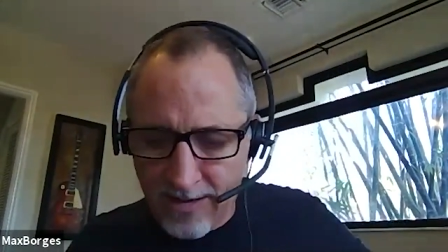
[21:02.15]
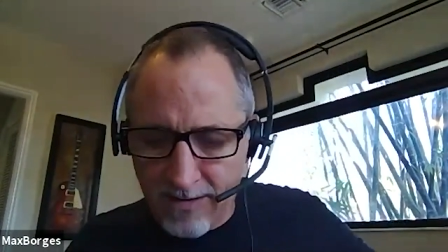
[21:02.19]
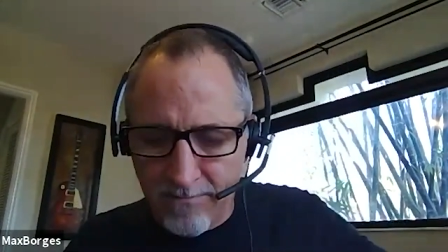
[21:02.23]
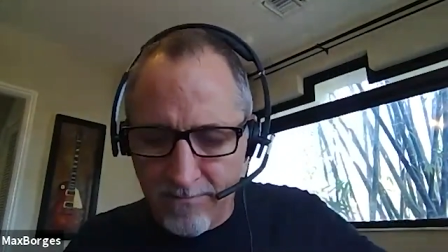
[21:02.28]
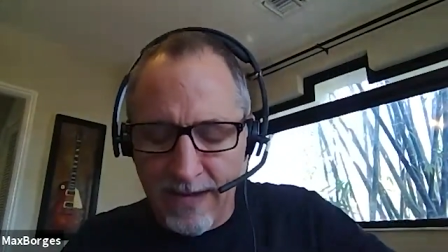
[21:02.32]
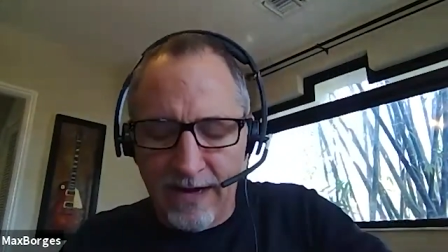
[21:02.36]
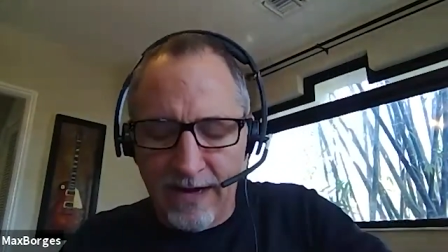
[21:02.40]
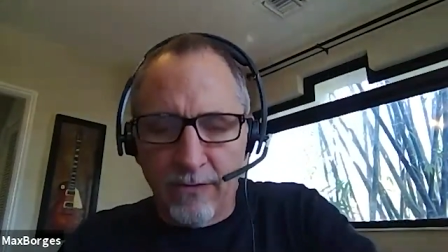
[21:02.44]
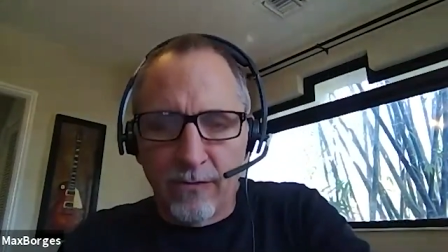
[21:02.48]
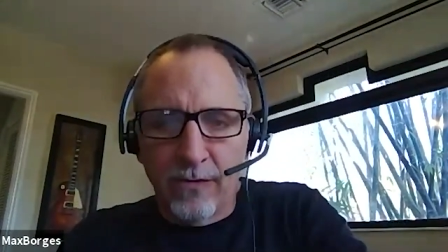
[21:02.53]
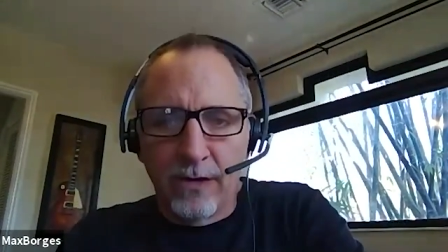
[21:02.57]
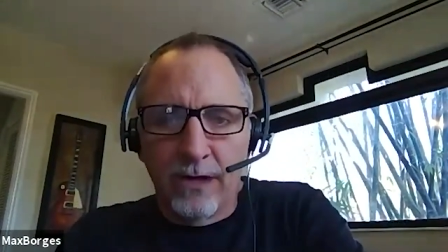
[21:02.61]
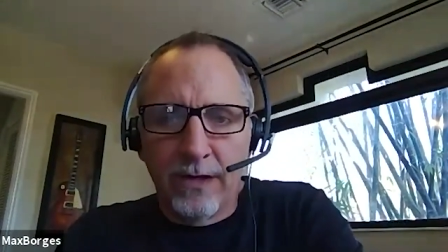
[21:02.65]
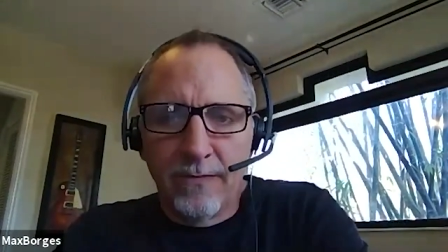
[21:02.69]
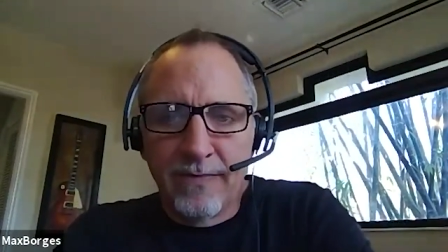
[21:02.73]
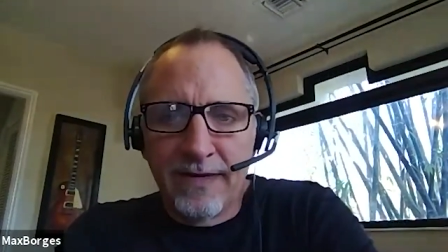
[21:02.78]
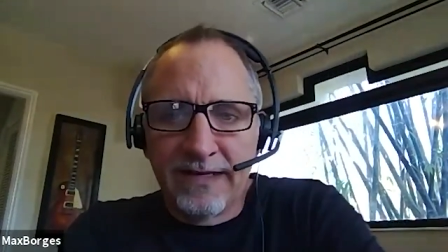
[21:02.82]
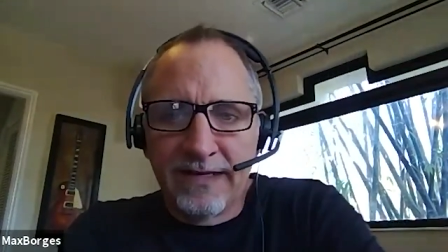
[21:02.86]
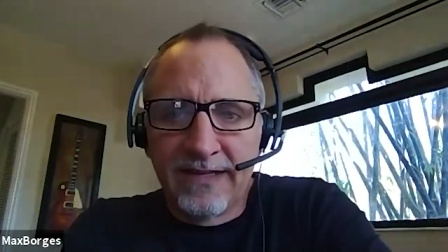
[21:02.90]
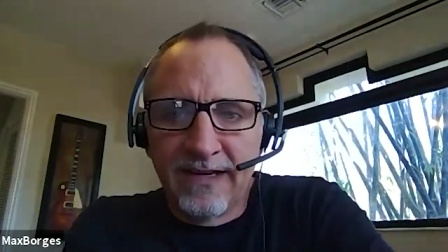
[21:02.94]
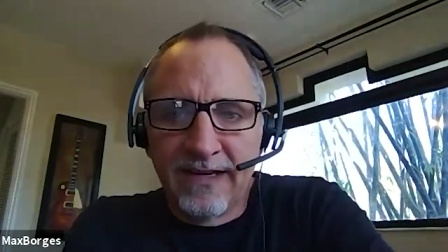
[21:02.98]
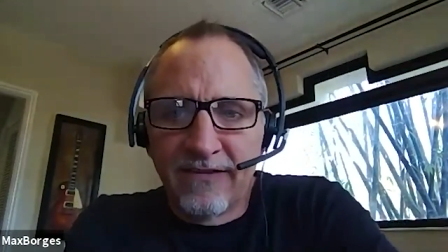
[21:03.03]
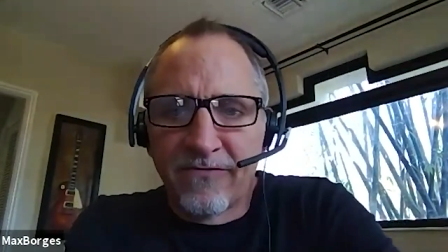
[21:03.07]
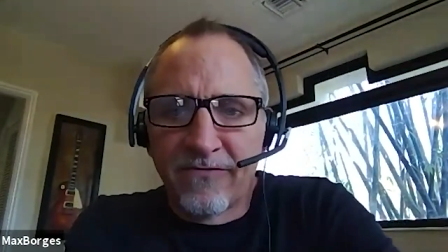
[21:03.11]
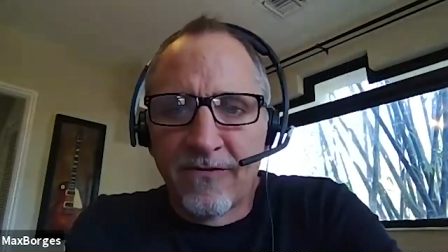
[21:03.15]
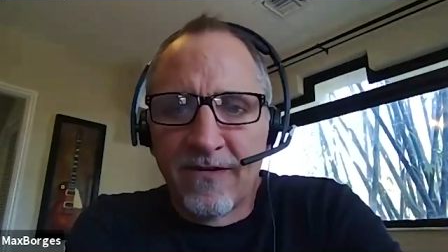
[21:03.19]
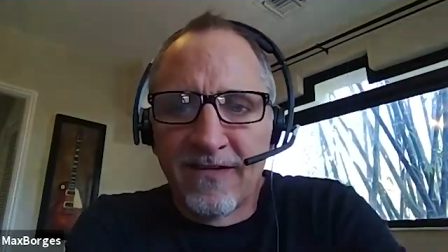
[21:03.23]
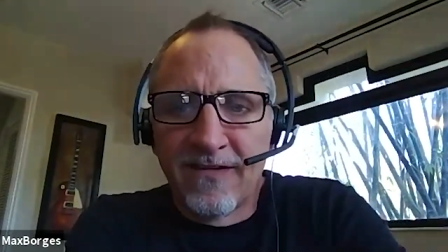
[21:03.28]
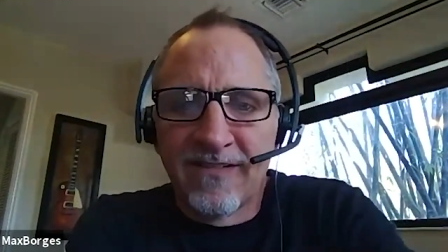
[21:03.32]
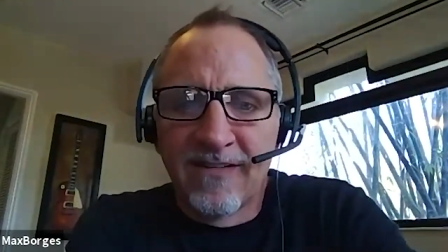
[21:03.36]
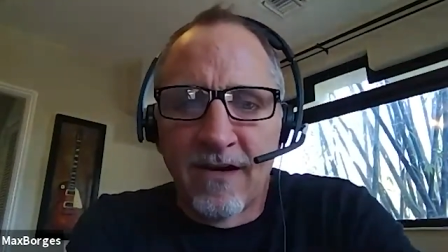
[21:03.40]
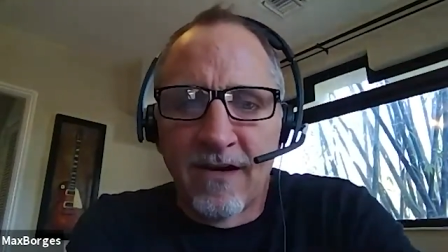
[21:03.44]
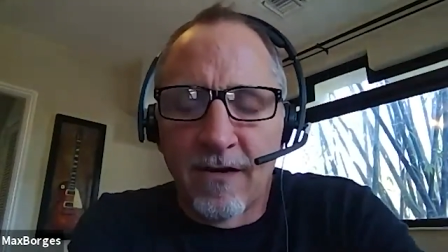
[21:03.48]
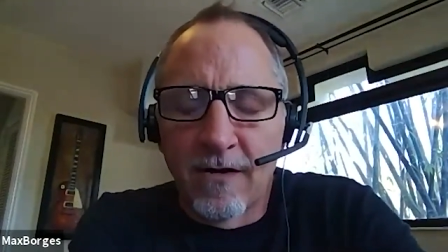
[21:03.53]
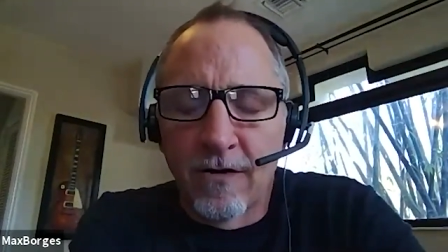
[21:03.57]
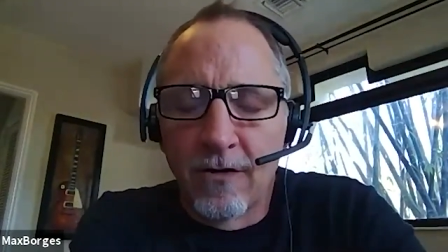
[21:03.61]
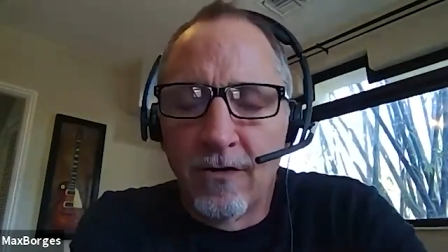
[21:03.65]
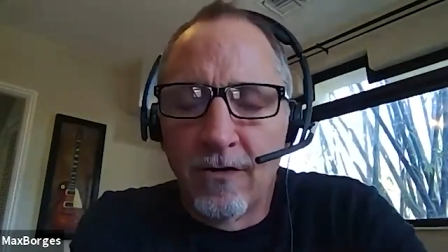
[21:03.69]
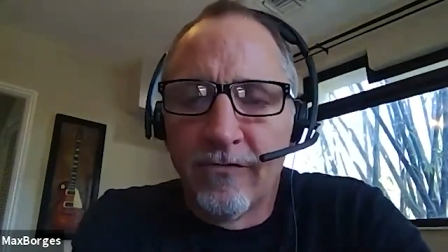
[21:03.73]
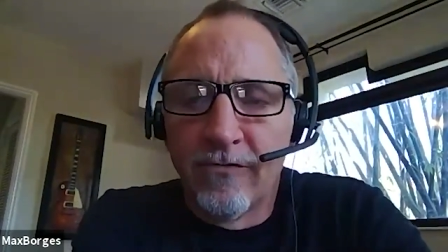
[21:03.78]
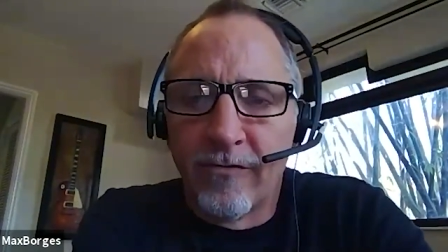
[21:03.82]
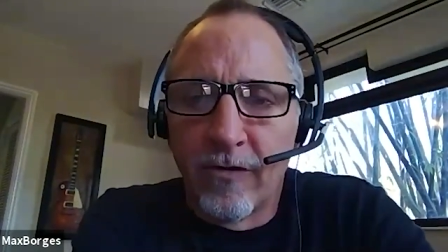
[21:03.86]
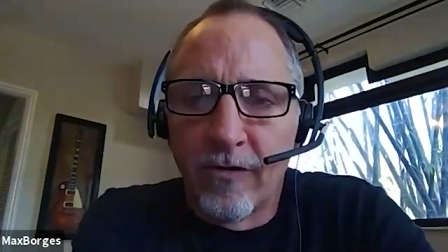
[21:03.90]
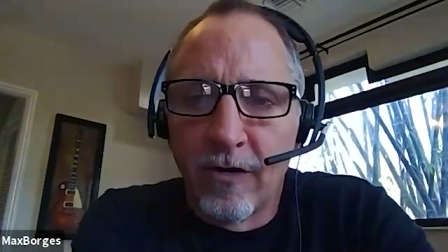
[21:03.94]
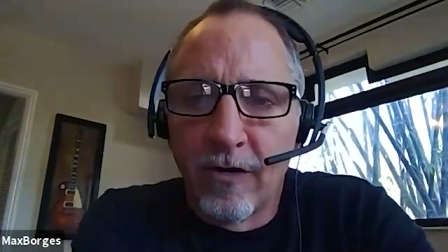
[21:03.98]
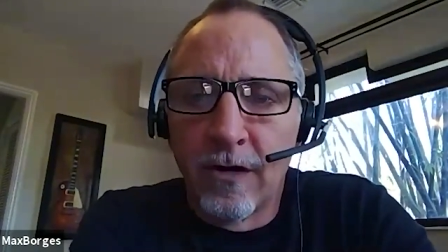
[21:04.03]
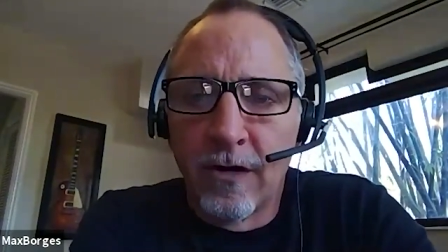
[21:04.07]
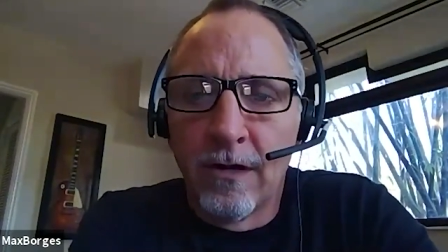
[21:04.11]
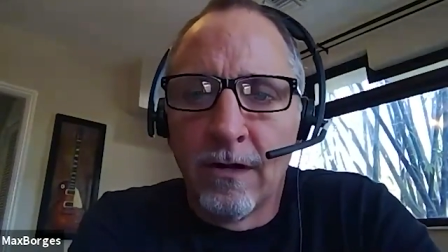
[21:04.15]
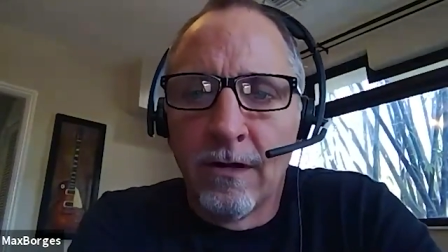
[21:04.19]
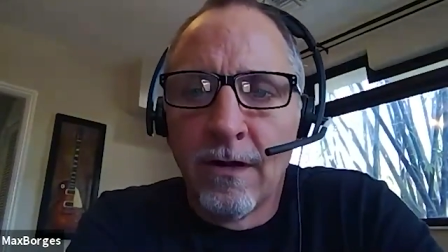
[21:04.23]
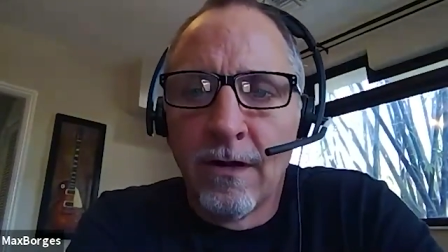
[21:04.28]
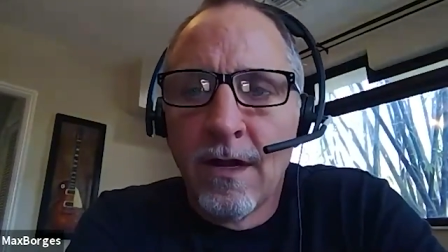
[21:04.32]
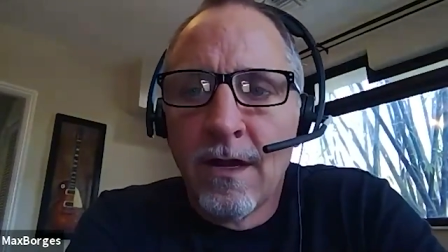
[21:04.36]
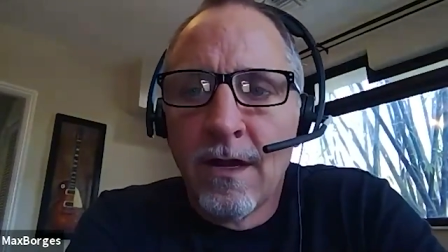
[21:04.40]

made a really big difference in our overall